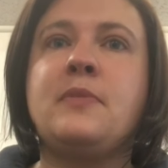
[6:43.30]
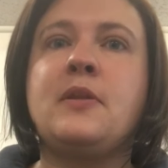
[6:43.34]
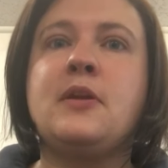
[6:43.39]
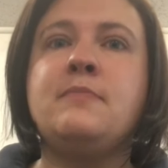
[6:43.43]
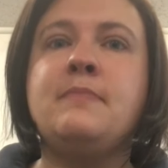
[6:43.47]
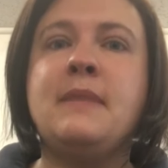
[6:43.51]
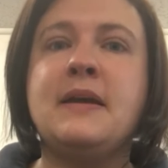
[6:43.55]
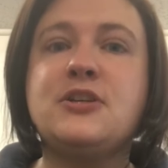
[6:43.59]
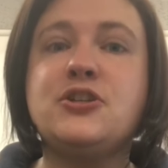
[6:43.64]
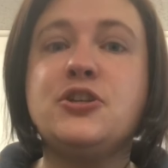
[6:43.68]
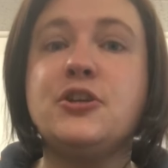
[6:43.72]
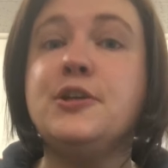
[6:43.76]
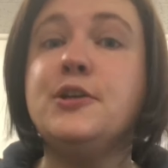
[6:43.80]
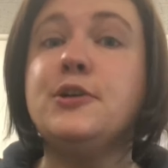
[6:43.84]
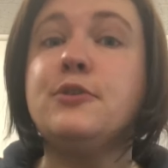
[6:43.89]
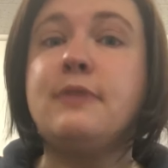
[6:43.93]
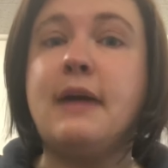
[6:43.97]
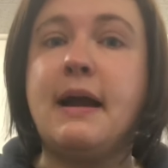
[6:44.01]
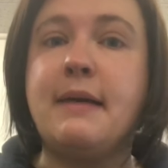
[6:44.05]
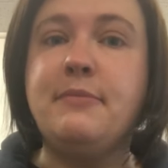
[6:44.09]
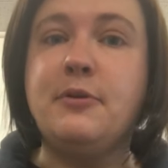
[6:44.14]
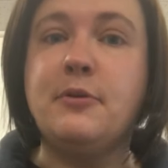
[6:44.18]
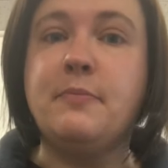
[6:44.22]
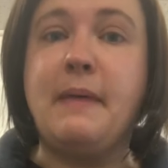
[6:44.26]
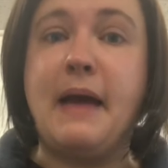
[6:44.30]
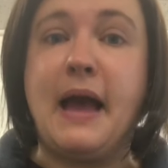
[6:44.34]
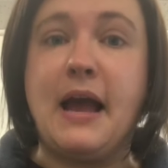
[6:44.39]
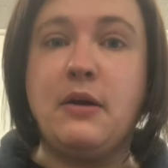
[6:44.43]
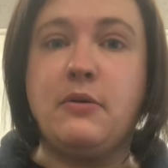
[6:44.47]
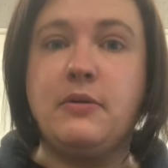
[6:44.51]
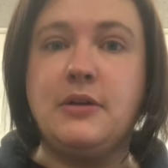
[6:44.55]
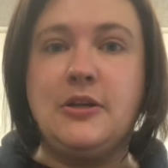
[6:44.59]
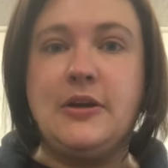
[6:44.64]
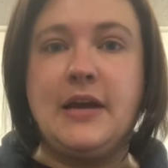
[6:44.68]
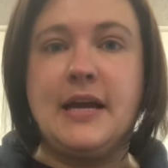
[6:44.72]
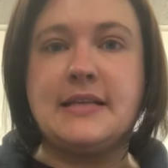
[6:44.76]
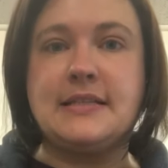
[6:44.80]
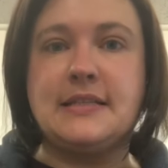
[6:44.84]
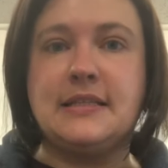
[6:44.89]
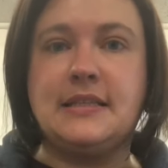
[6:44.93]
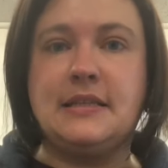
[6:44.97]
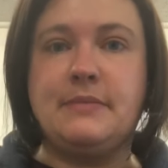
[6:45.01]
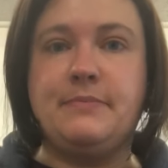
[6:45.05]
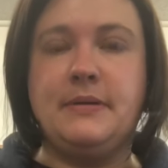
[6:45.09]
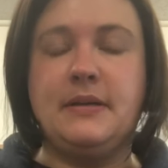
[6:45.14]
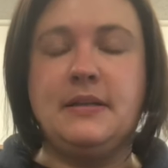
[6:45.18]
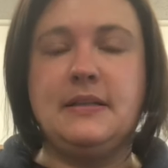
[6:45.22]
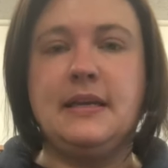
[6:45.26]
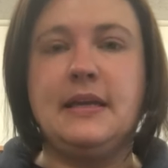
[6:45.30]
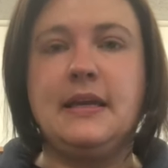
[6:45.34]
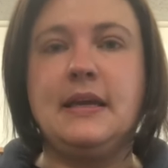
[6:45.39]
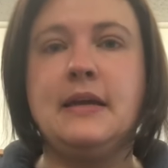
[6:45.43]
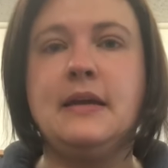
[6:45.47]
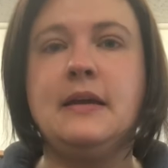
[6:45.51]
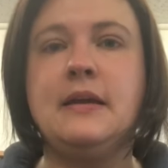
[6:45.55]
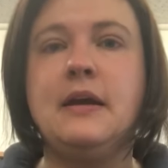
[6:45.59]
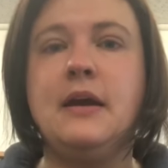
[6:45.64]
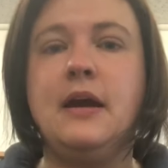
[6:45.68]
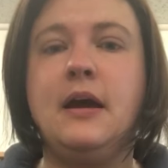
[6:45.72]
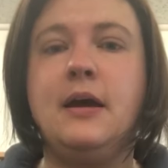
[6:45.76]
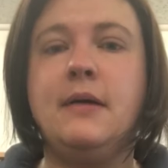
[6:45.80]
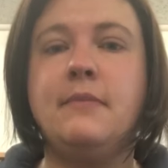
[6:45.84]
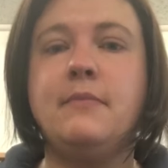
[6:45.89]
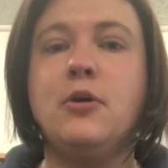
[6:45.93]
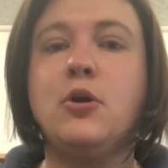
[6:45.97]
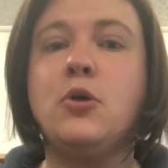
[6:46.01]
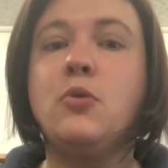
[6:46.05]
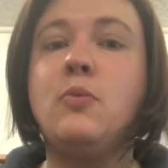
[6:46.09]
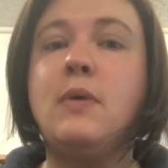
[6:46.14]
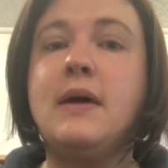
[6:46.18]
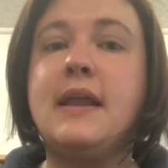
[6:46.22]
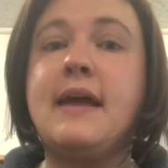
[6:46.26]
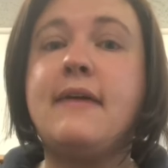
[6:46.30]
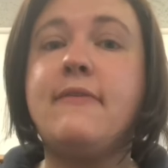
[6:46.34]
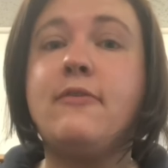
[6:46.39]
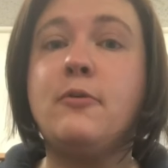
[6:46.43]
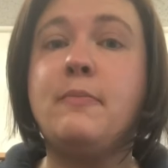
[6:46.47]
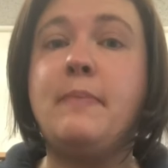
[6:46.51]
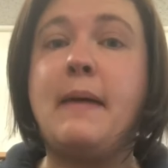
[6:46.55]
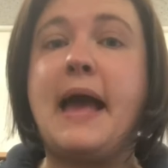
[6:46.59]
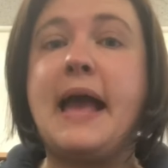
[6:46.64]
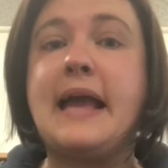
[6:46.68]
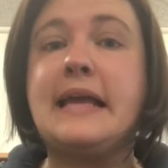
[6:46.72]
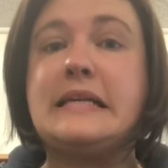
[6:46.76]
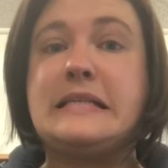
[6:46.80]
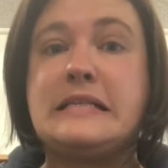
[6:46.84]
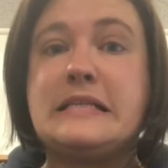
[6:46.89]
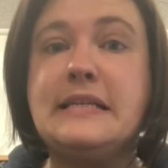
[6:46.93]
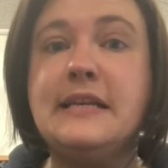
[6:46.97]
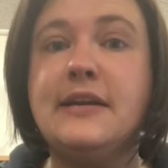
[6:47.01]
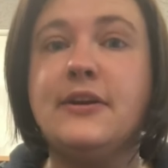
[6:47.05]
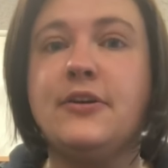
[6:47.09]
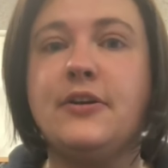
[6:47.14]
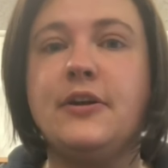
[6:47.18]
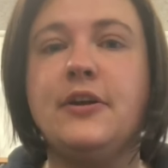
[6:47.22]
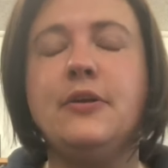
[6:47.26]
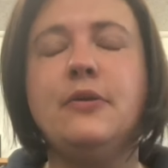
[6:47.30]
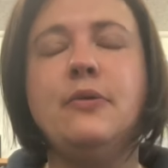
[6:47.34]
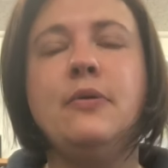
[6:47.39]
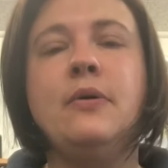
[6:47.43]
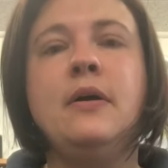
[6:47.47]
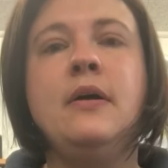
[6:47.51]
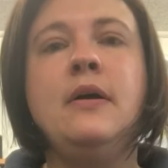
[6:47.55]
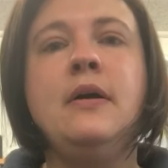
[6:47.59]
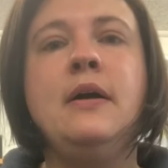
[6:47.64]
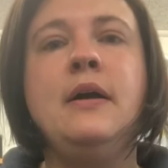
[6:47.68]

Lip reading: make sure you grab your bag when you exit the building, or whatever bag is near you.